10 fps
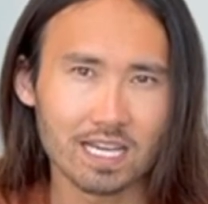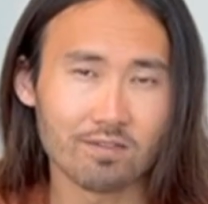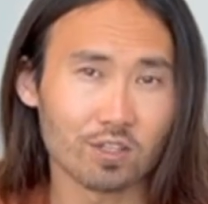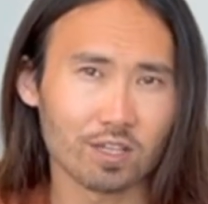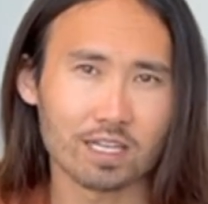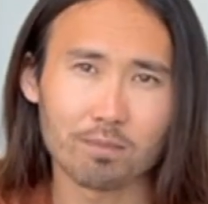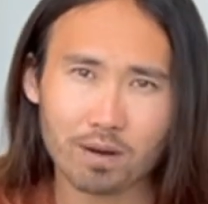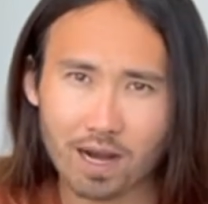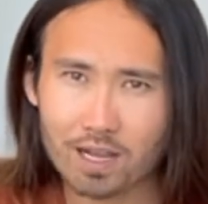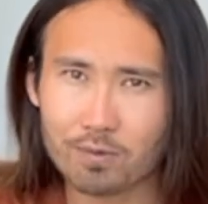If you're looking to
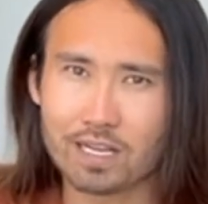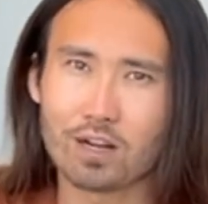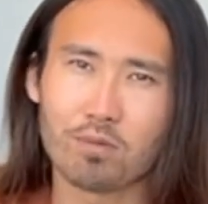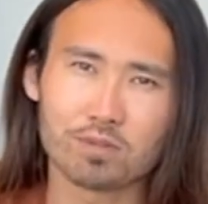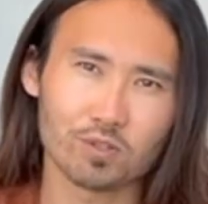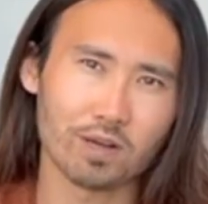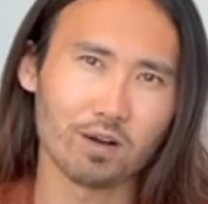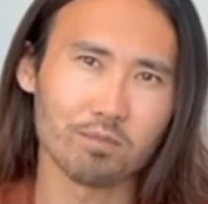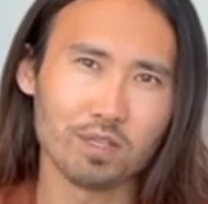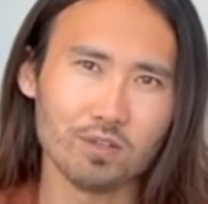buy, we can also
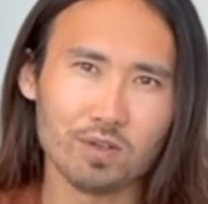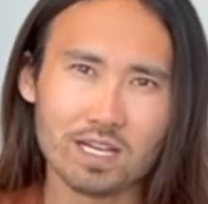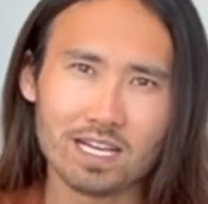help you